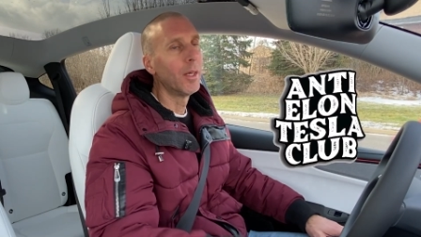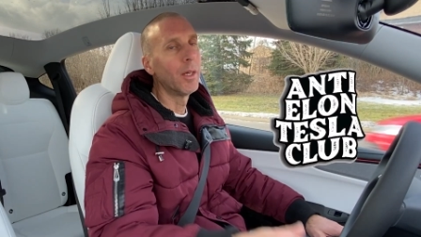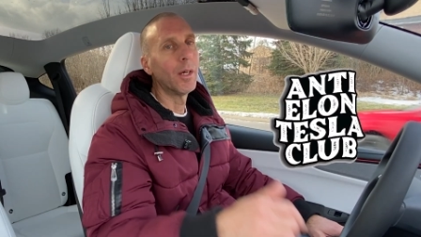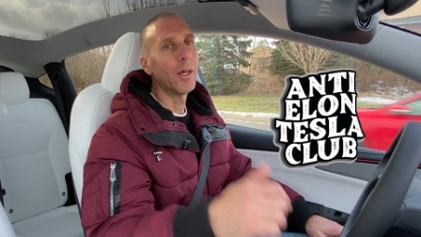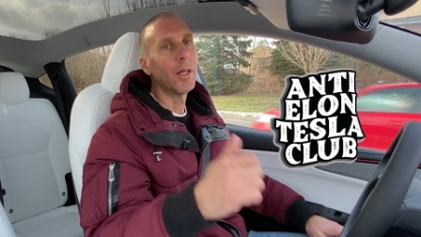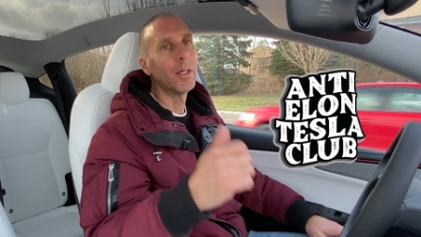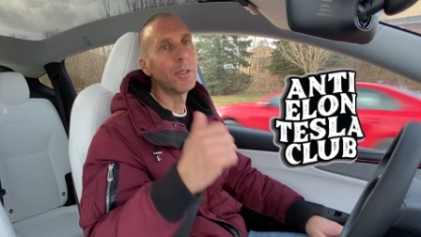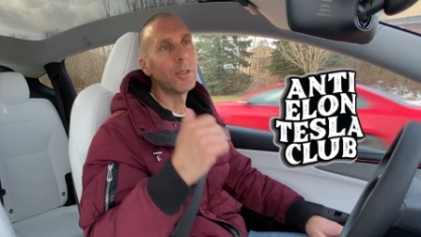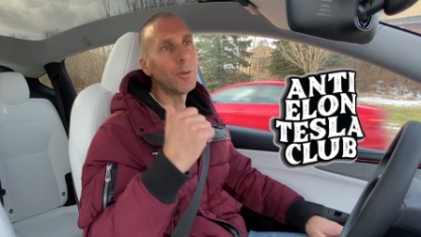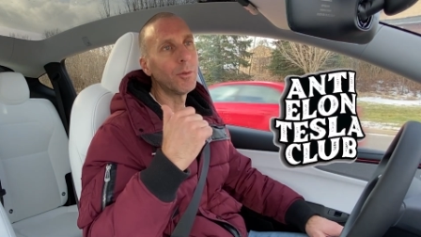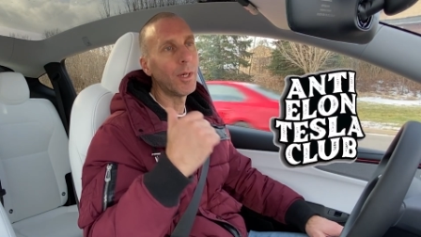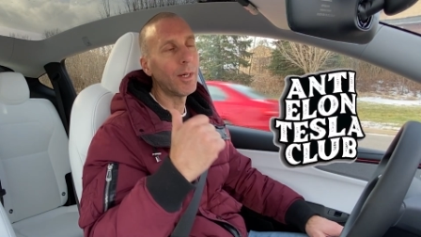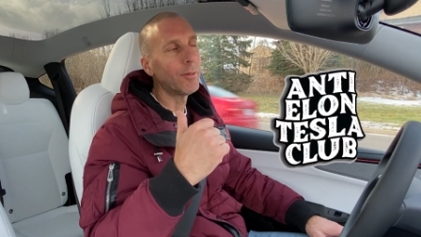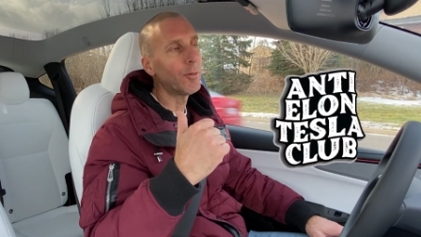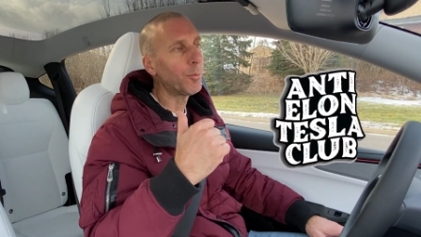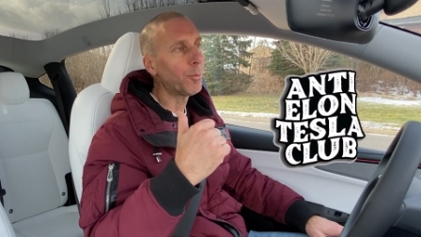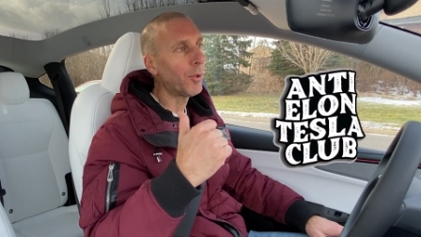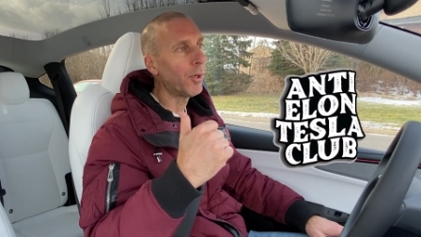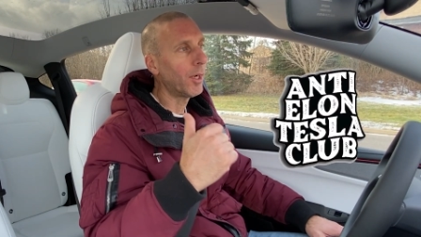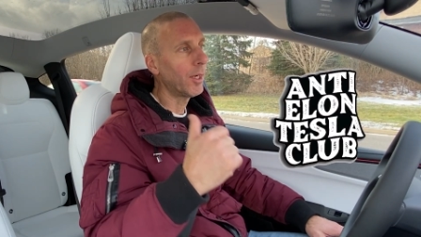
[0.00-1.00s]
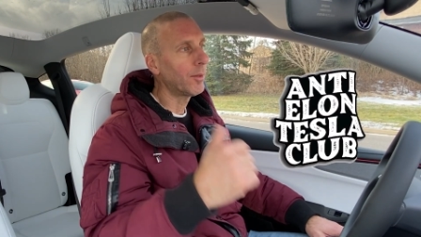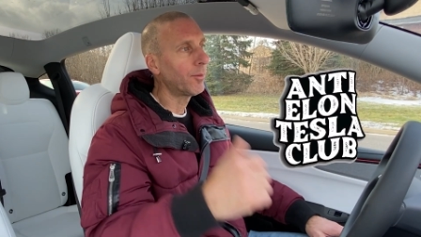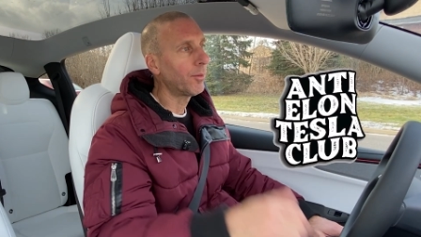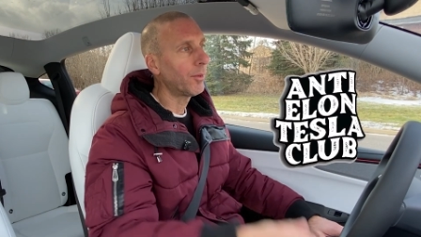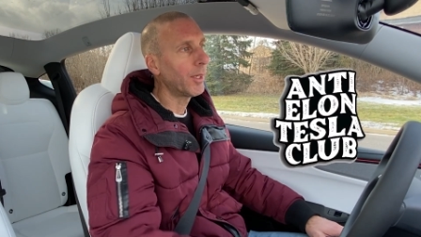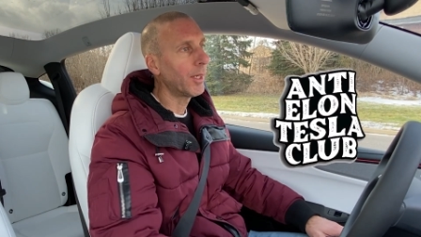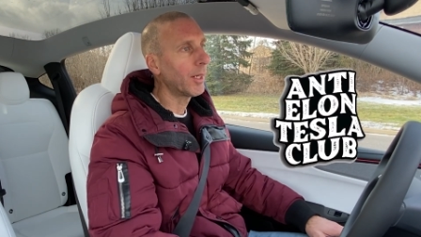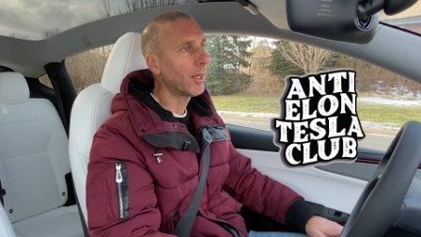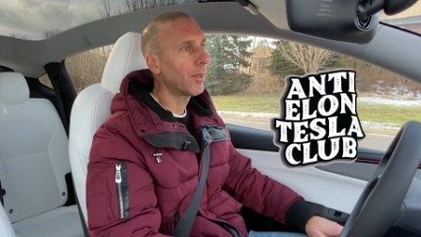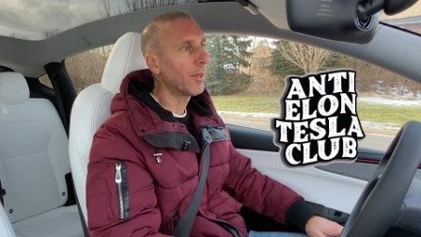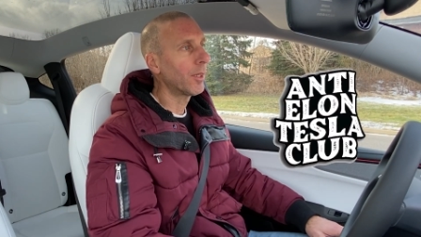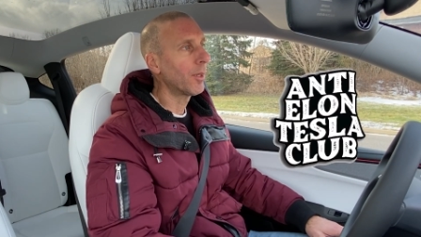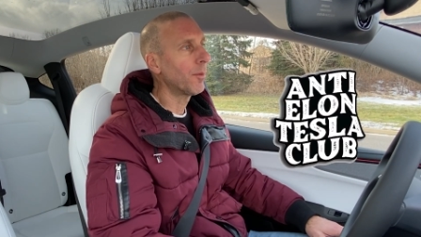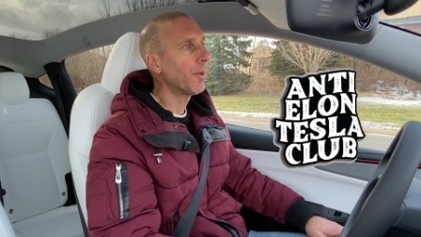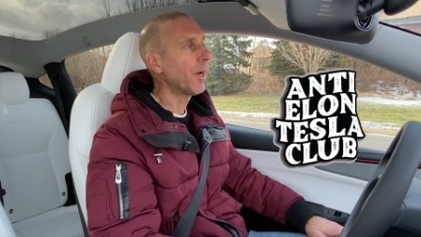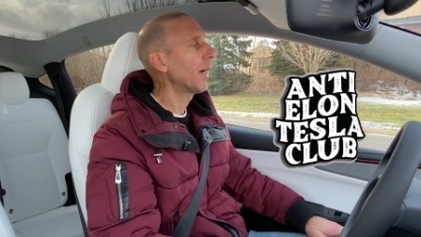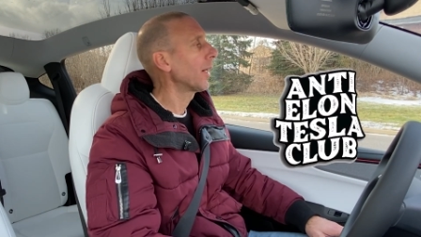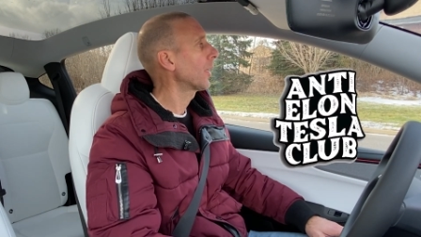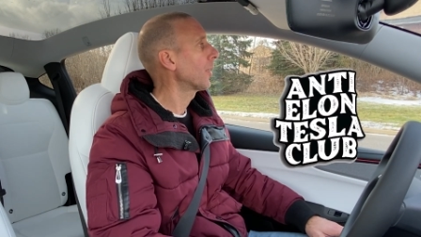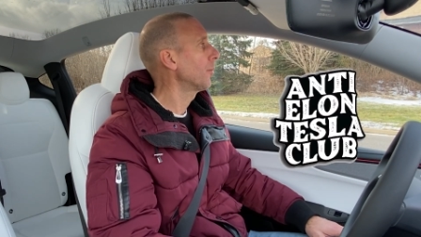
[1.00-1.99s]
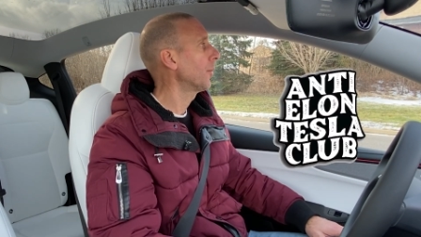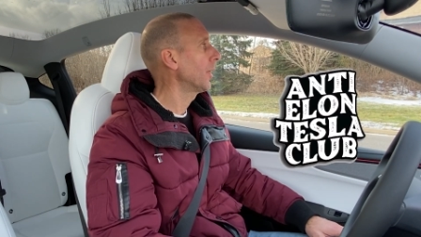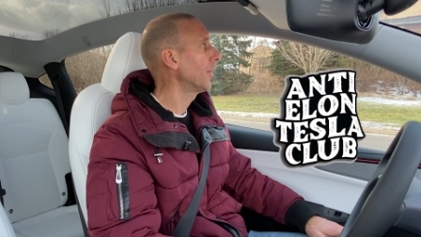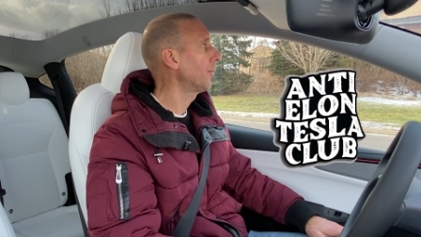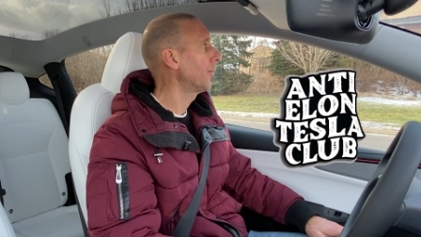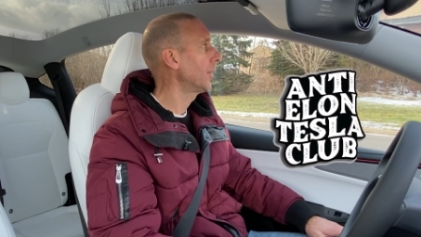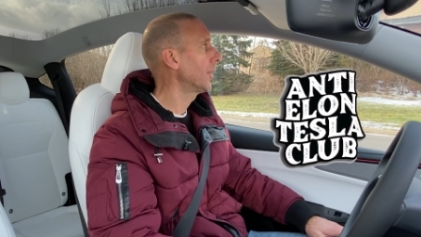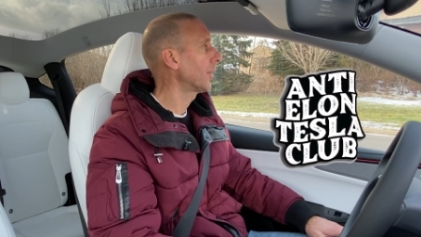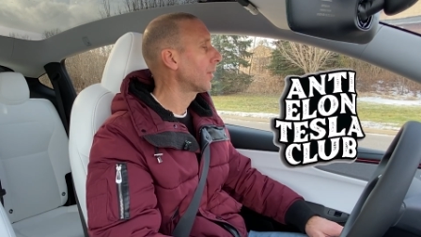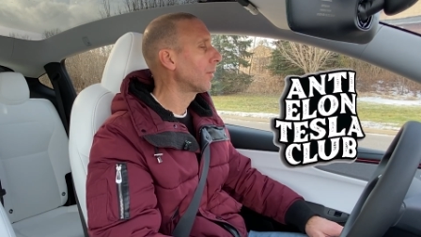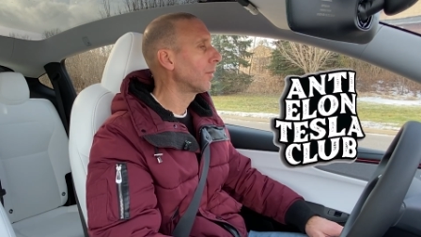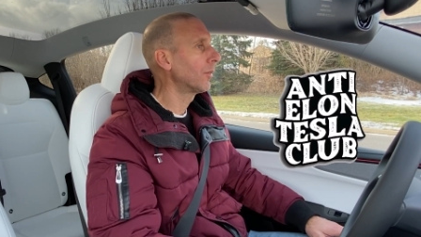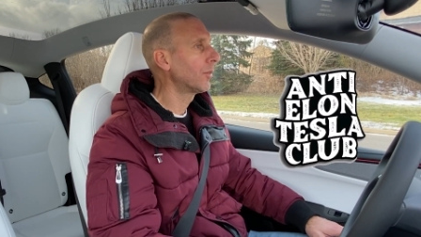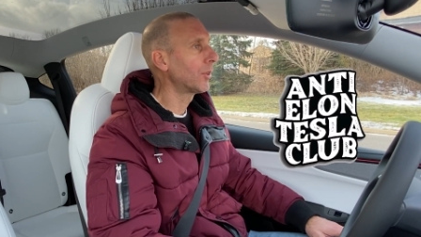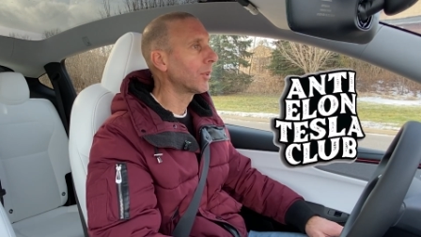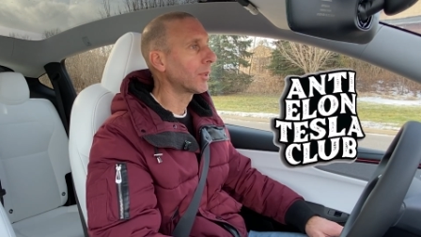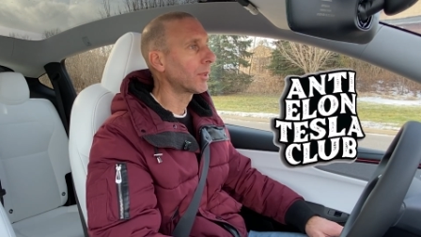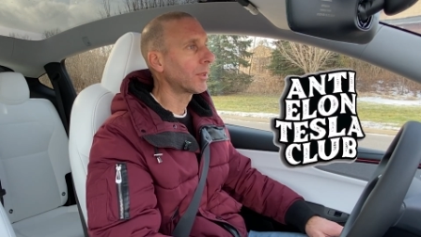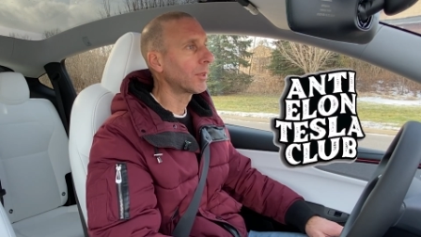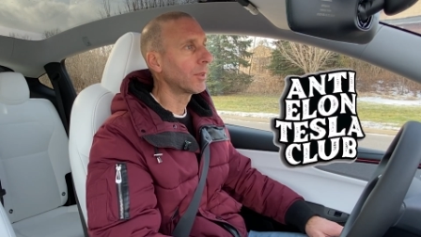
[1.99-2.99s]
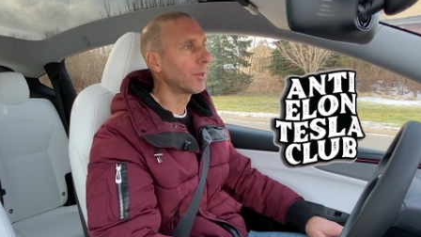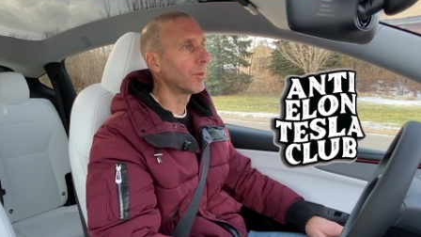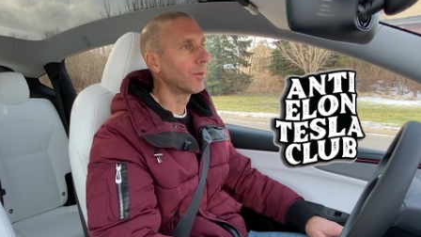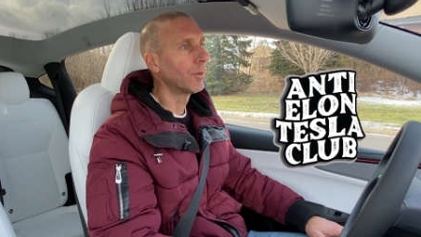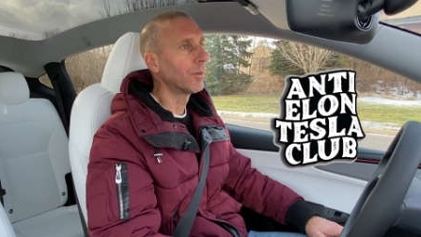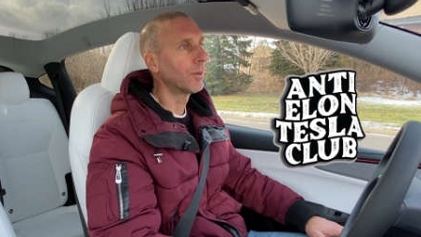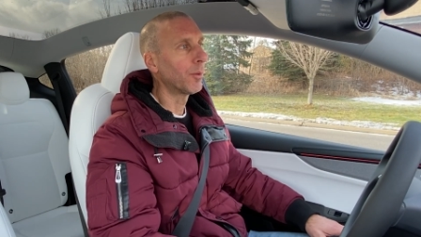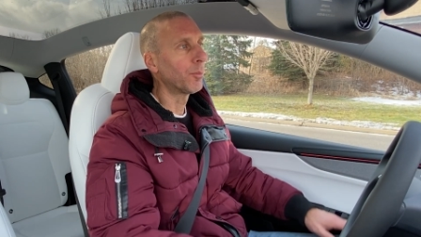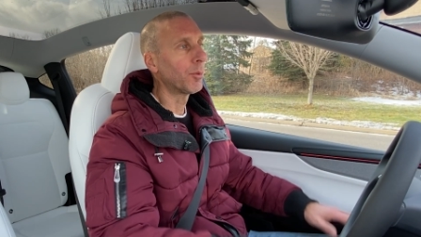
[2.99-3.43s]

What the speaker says: I do have a pride flag on the back of my vehicle just to